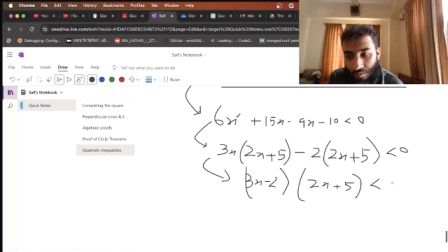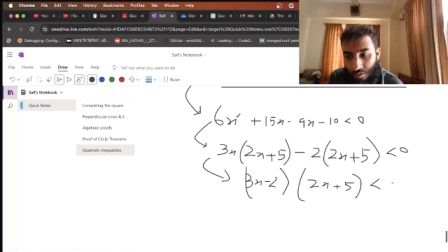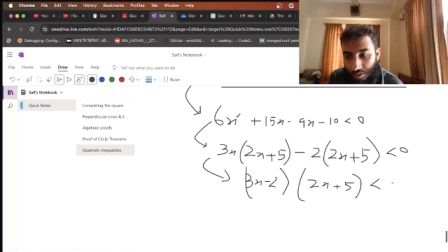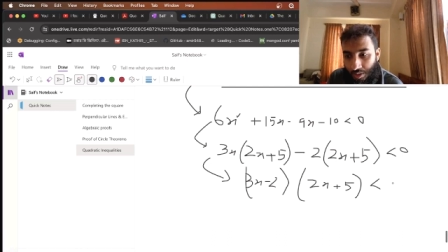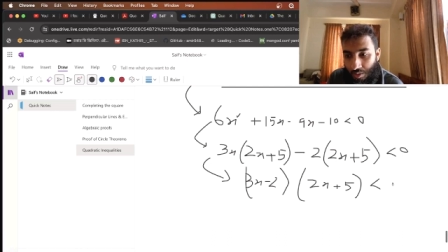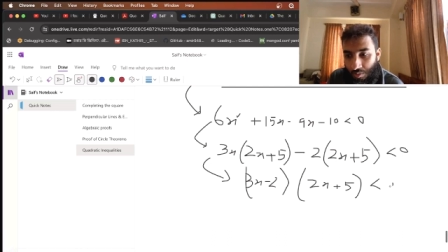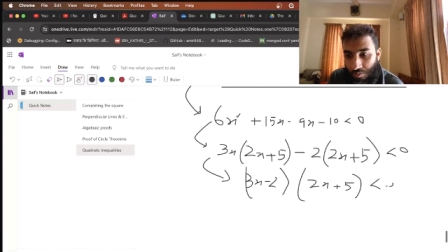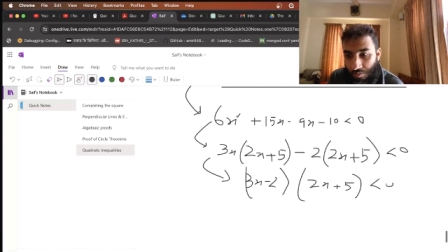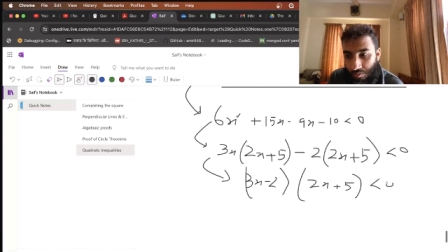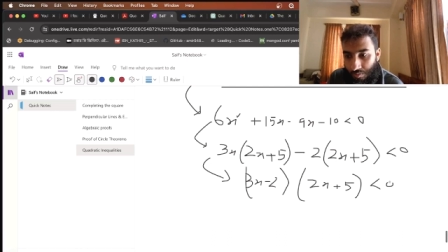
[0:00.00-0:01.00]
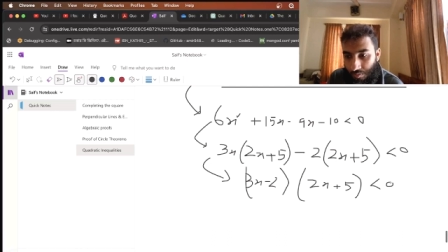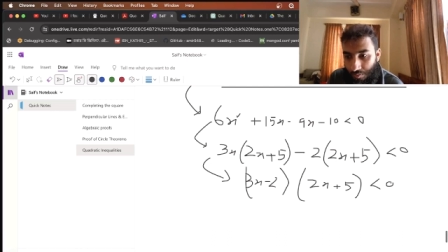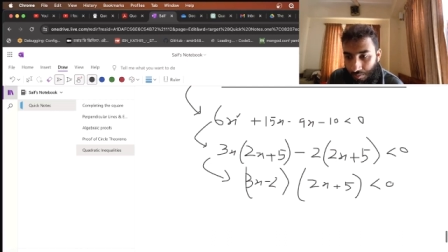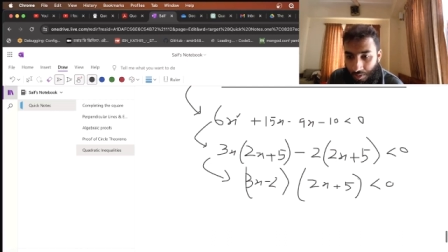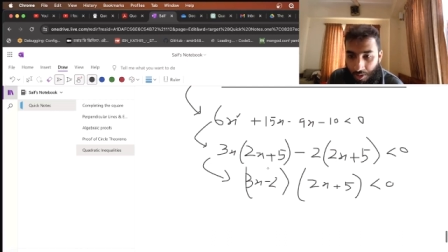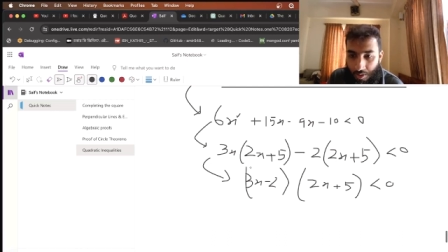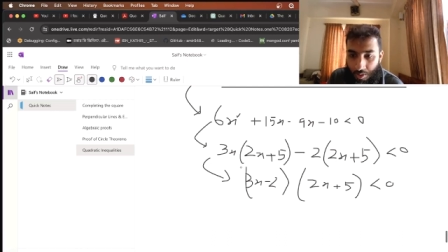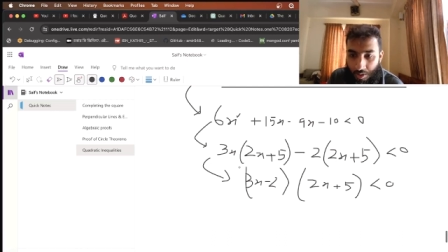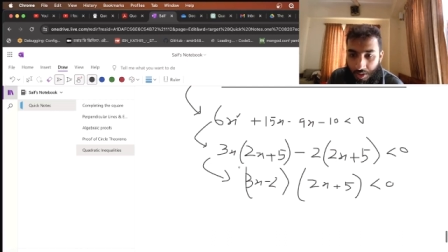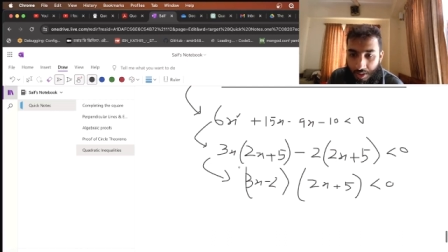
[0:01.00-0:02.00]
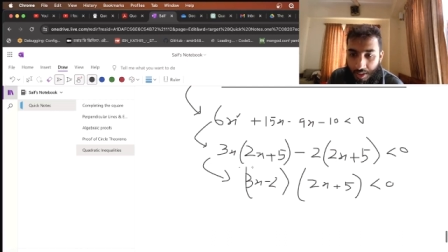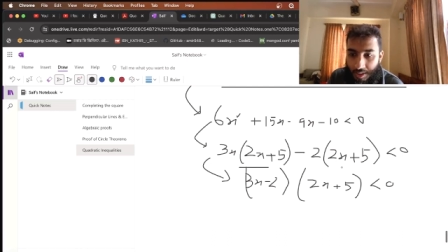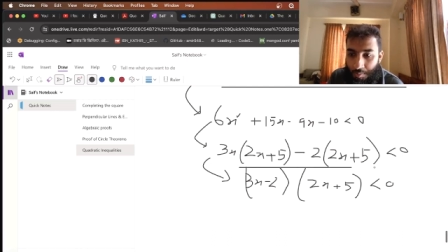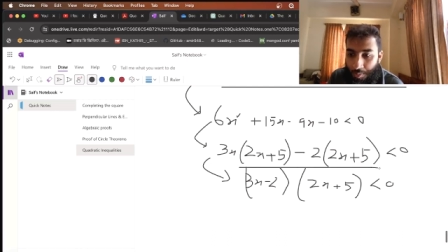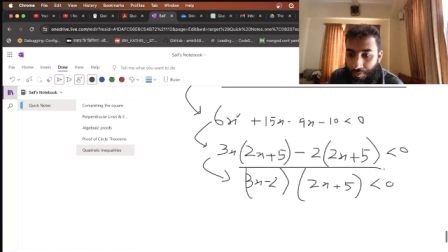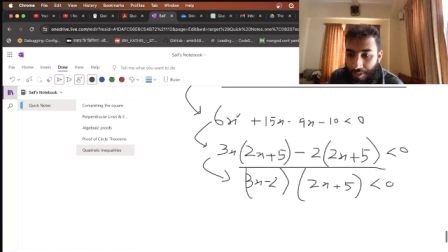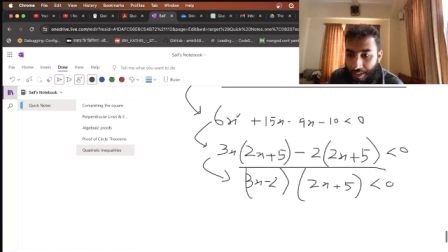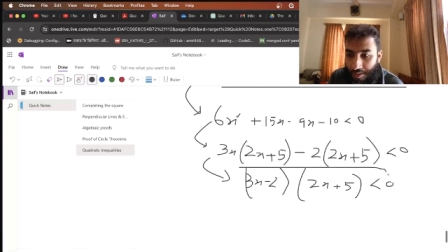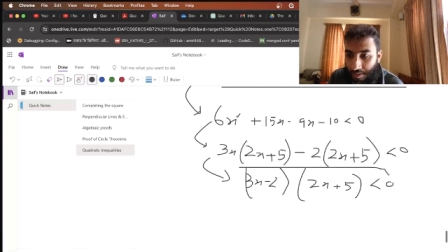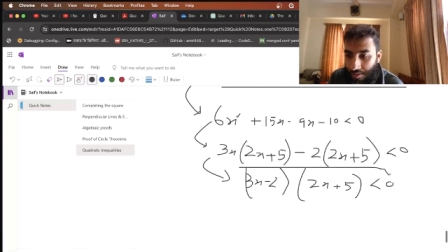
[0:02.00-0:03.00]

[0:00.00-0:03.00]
0. So this is the simplified